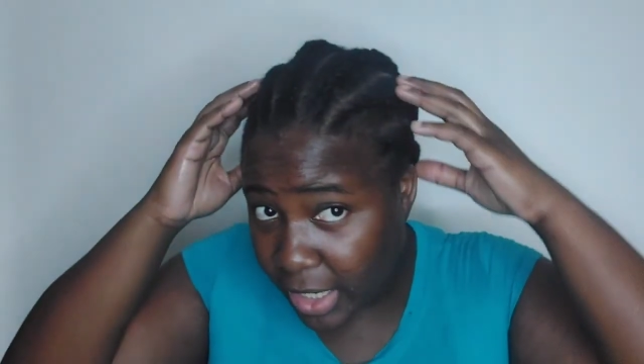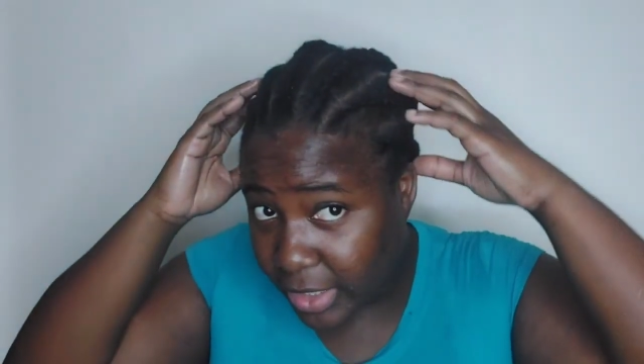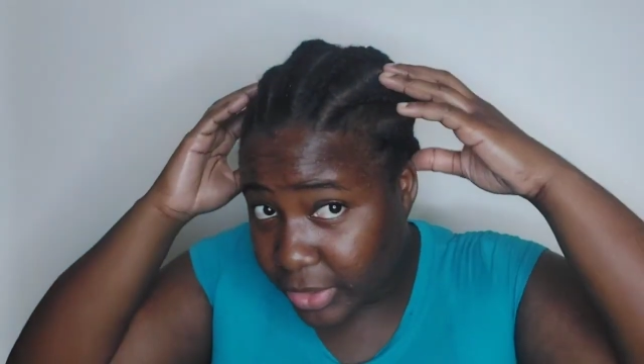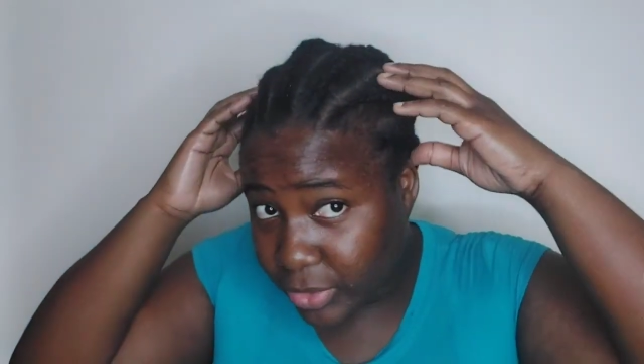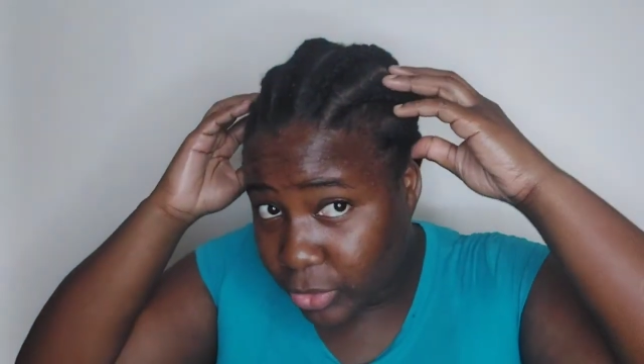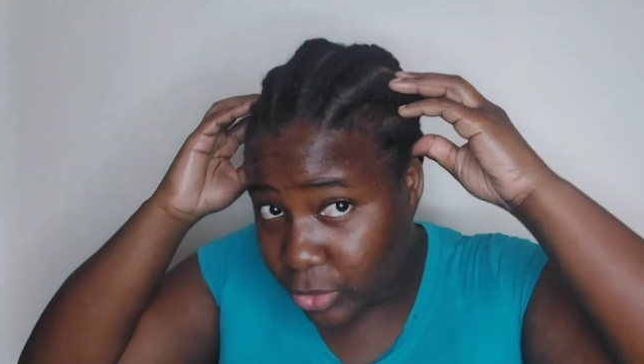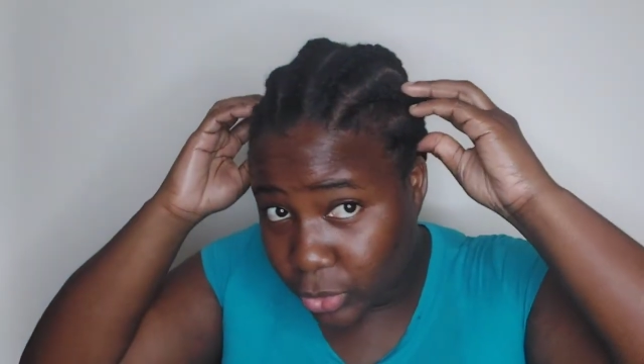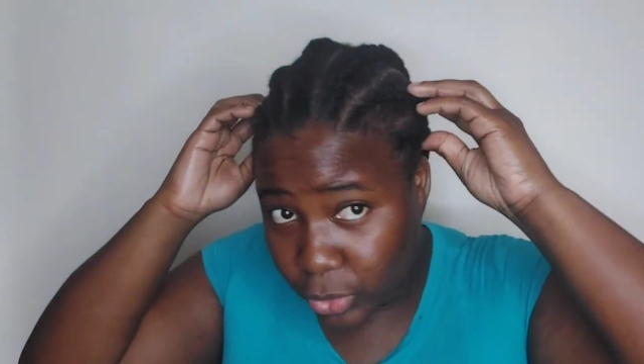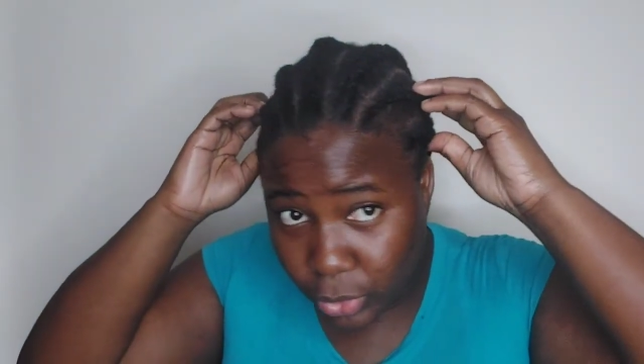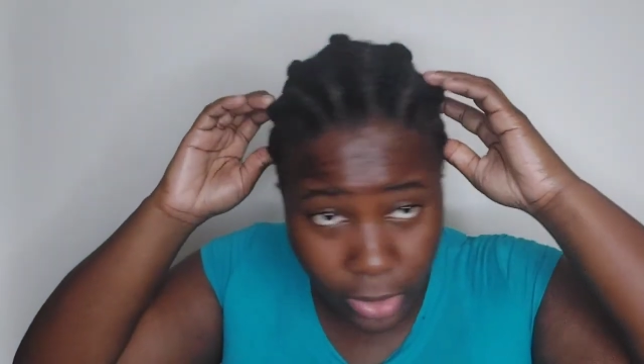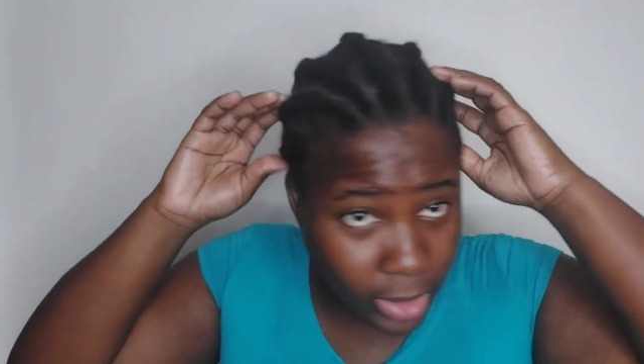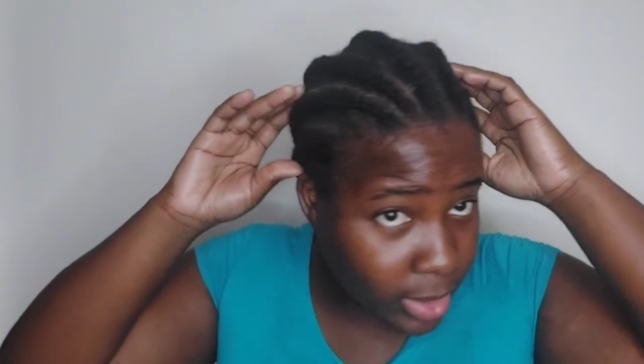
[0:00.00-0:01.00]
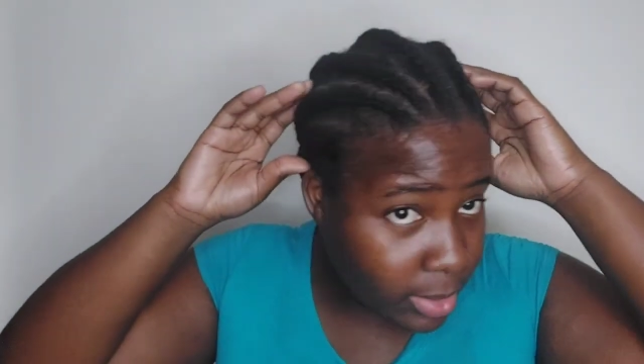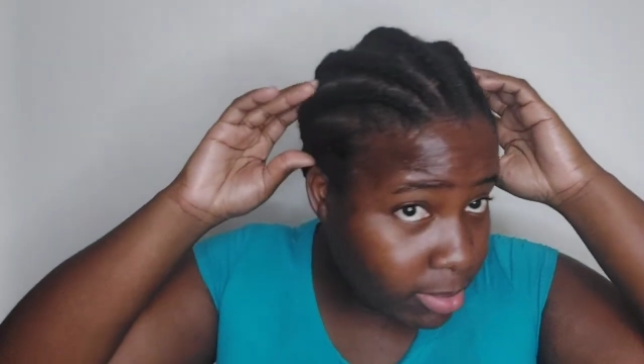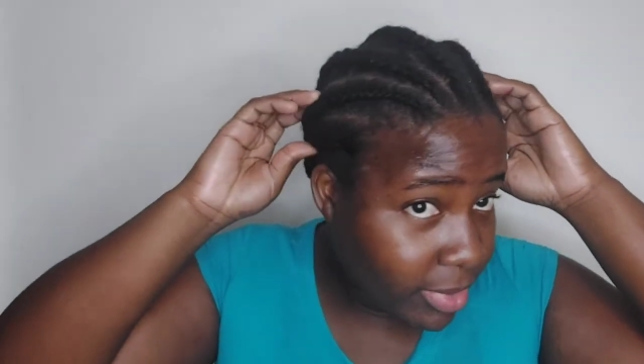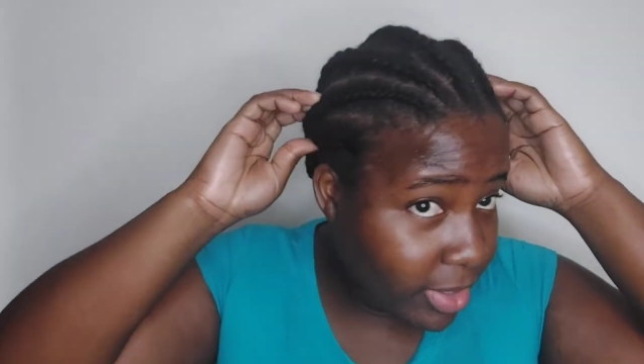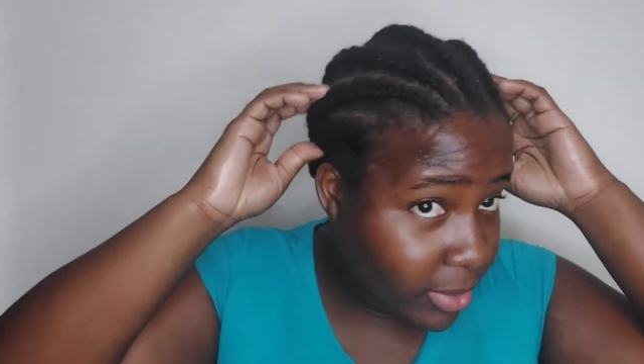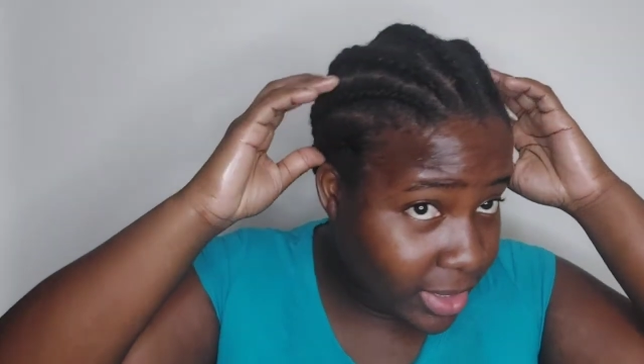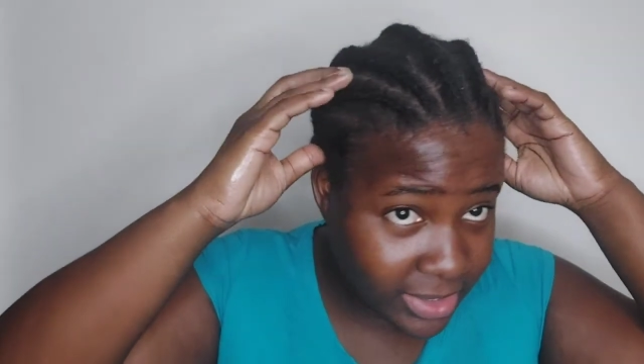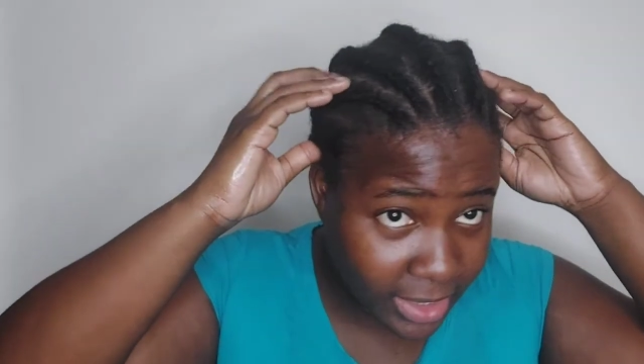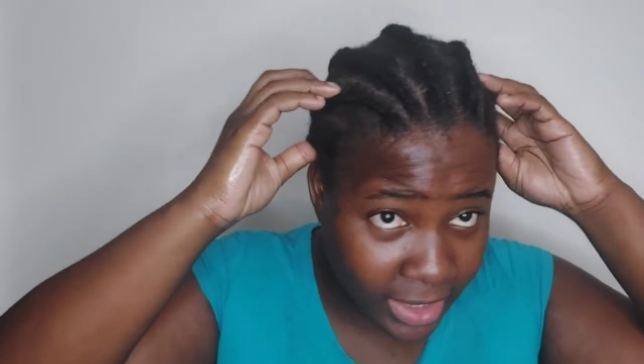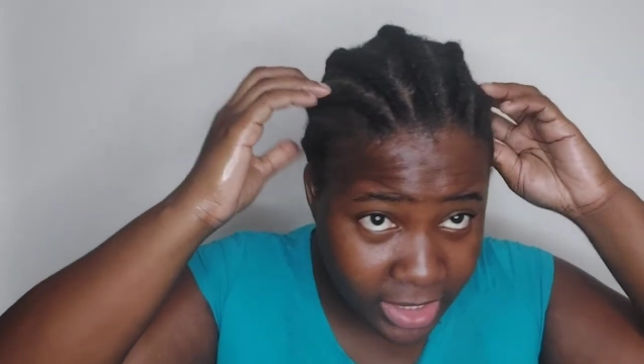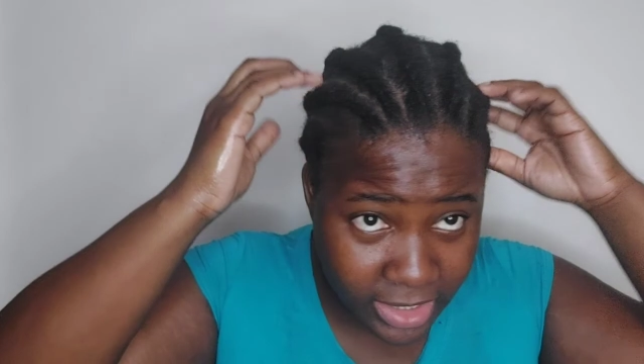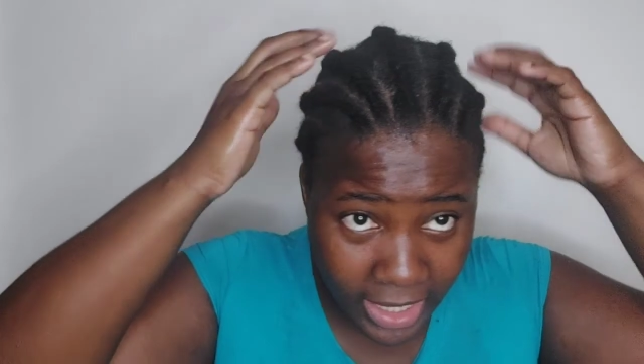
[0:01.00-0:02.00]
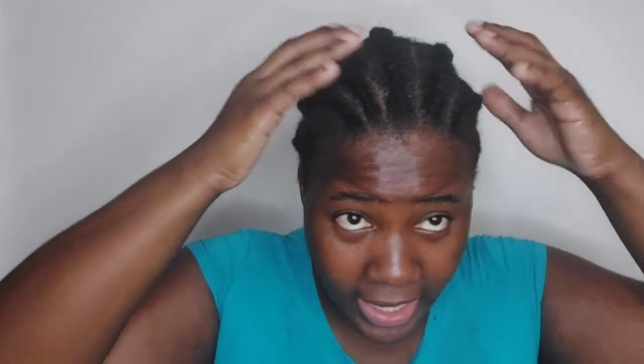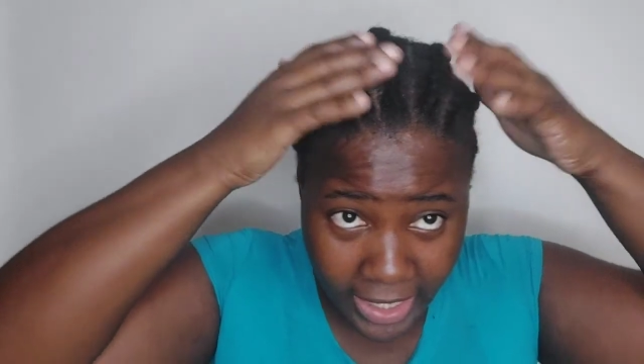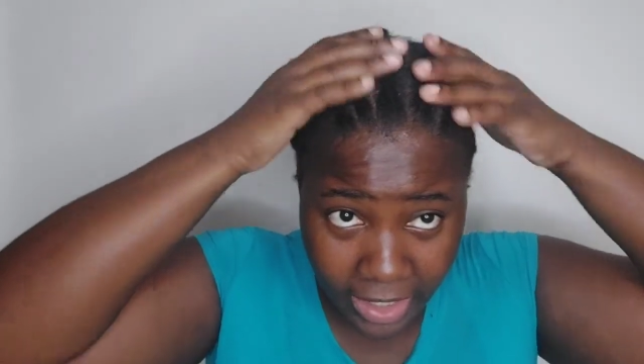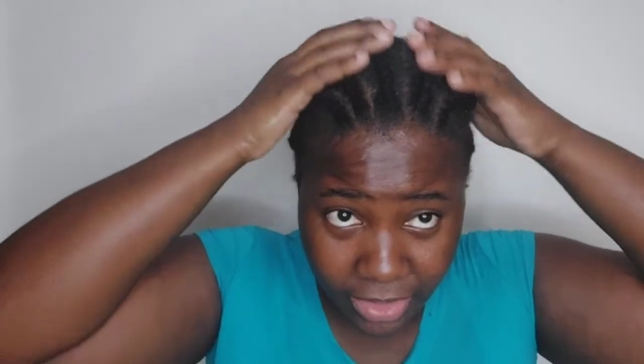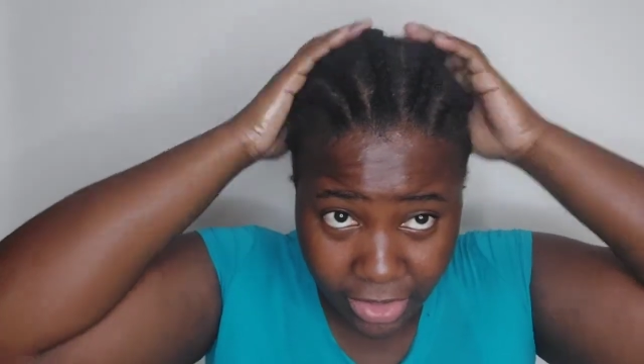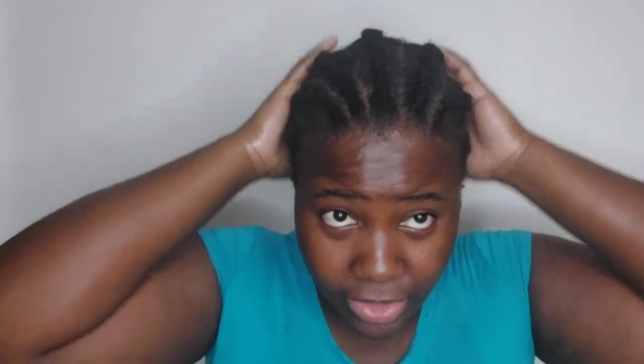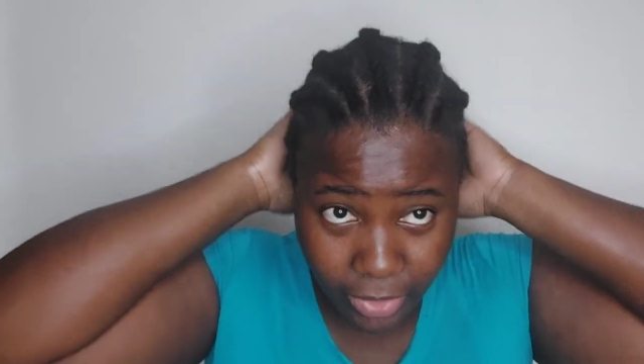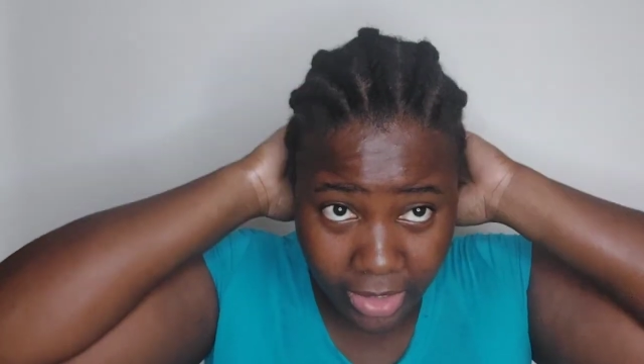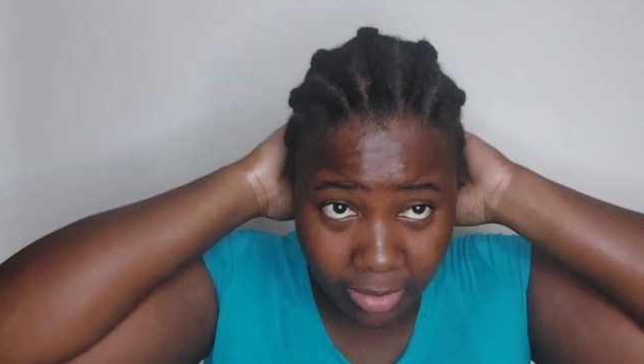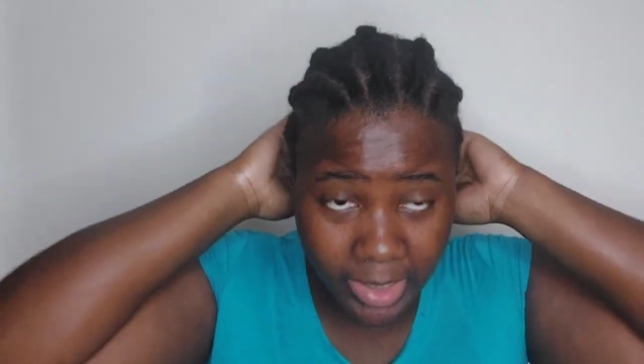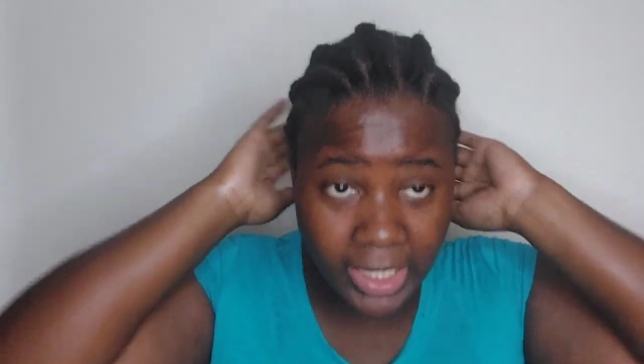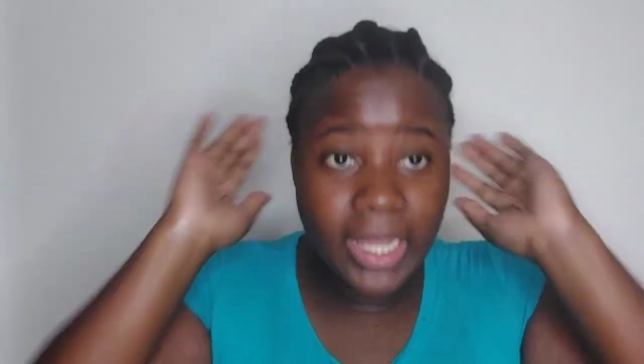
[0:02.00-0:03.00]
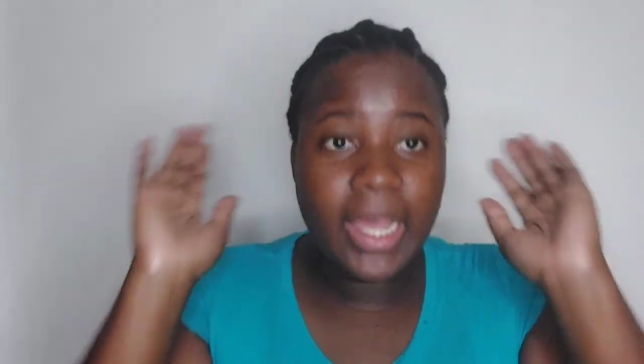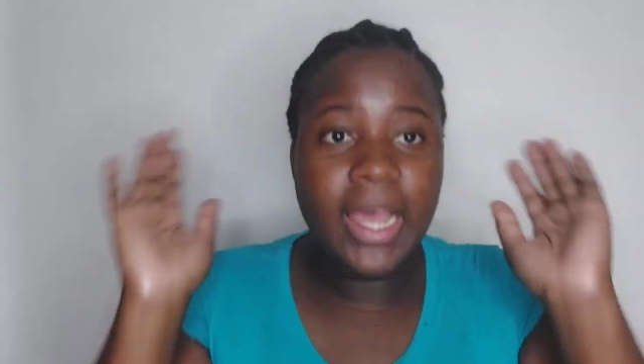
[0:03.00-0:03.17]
2 big ones on each side and just 3 in the middle.